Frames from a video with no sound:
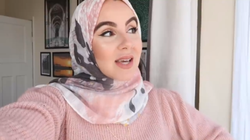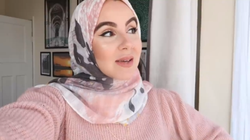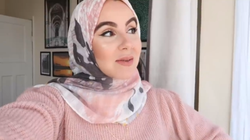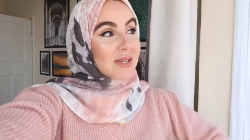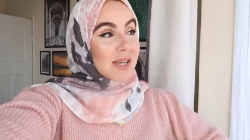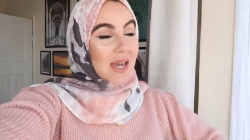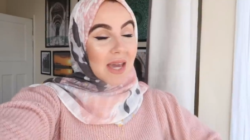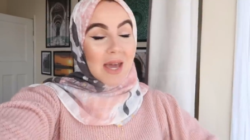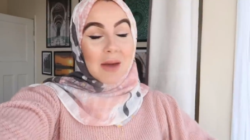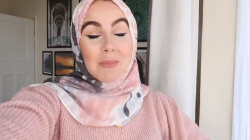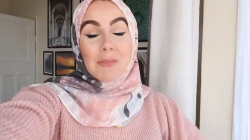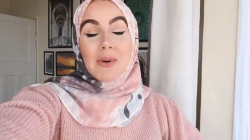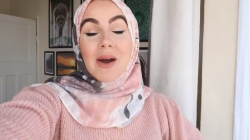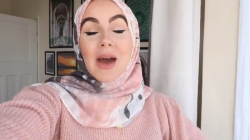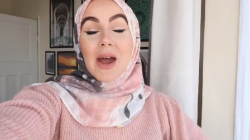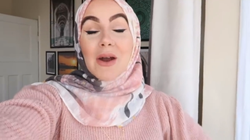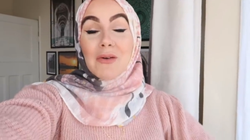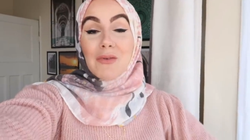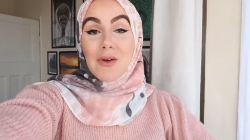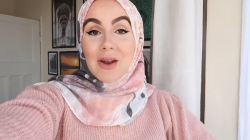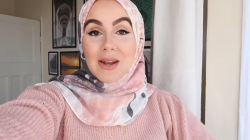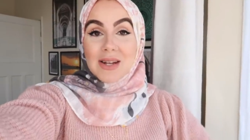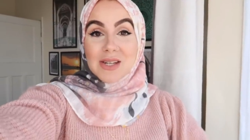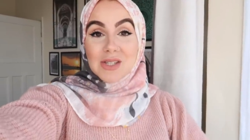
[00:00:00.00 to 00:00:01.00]
is a tip. I
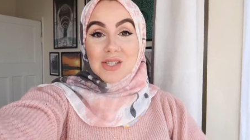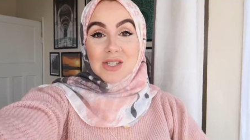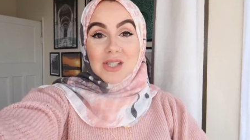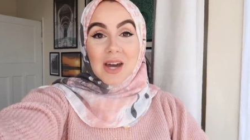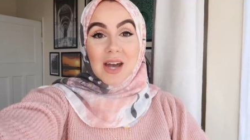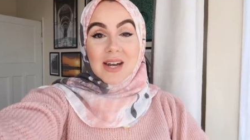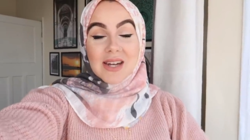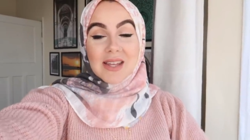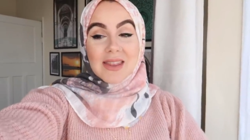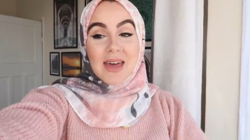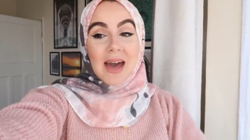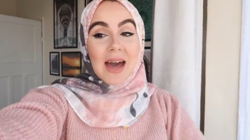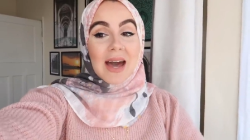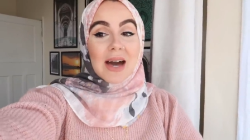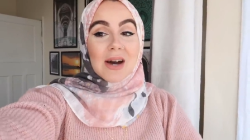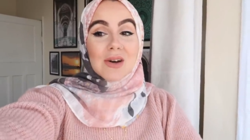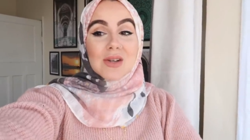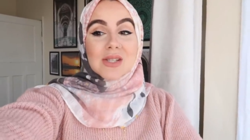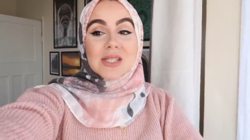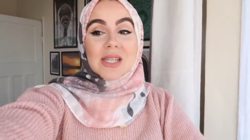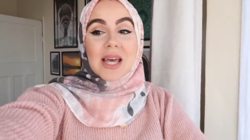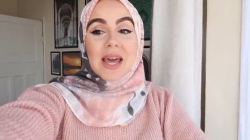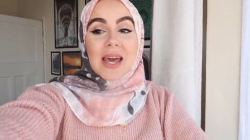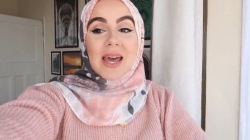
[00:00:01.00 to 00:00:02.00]
really need to tidy the
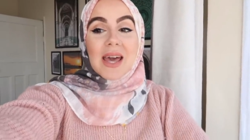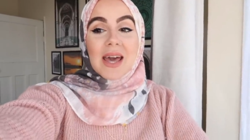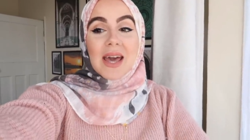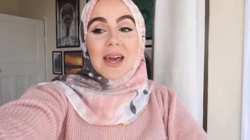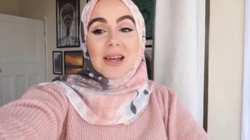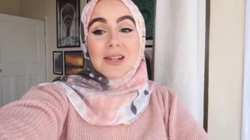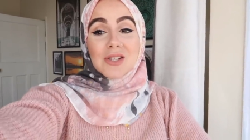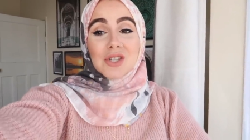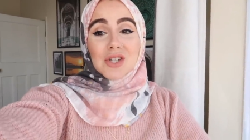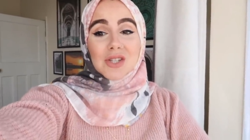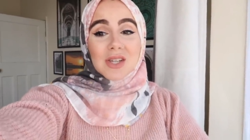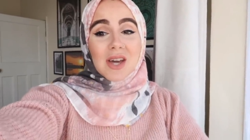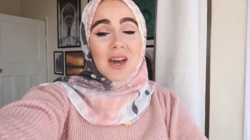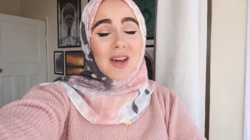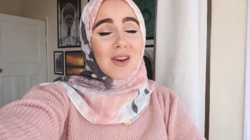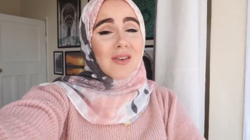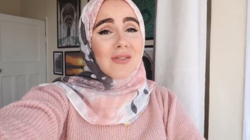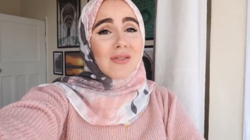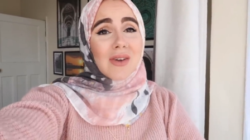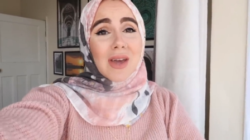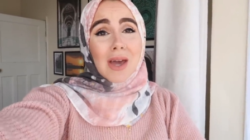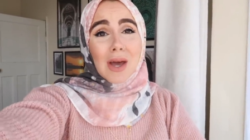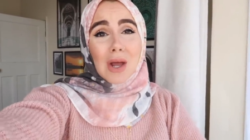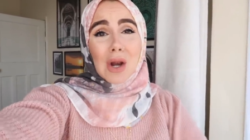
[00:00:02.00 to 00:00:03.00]
house and just kind
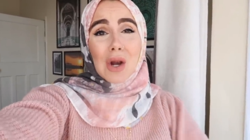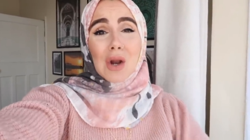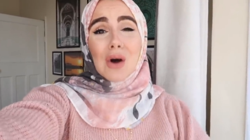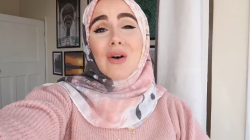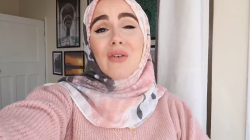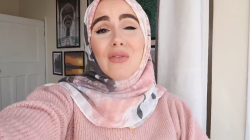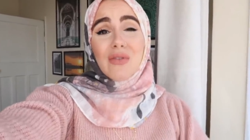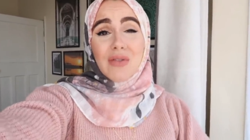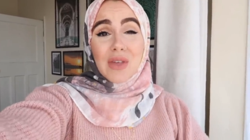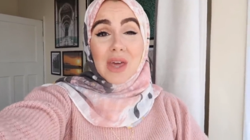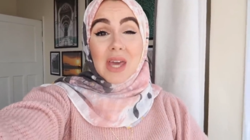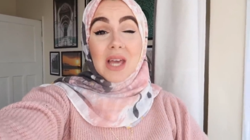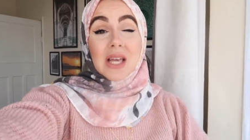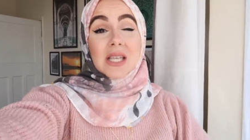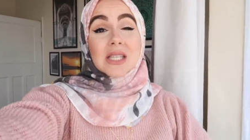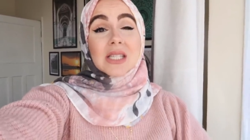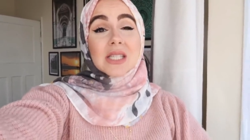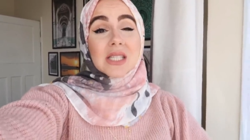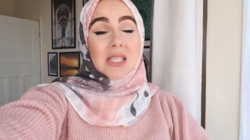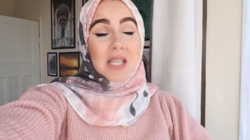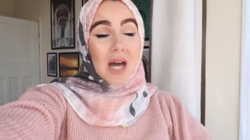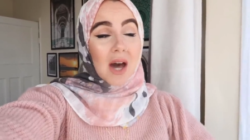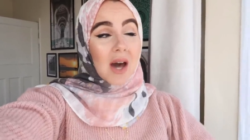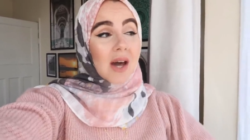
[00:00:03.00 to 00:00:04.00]
of get a lot of things
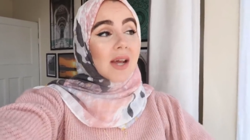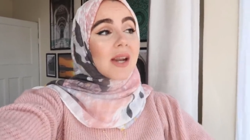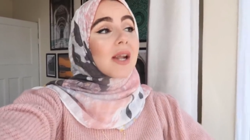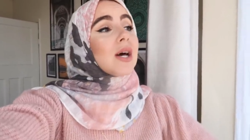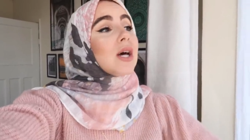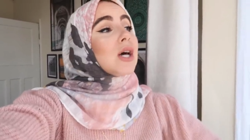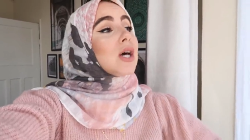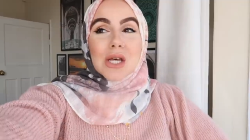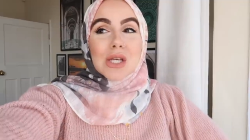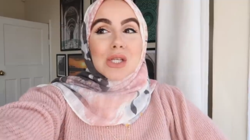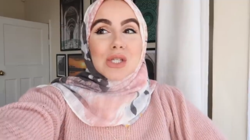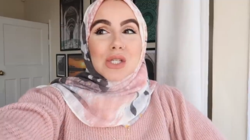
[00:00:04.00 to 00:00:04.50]
done.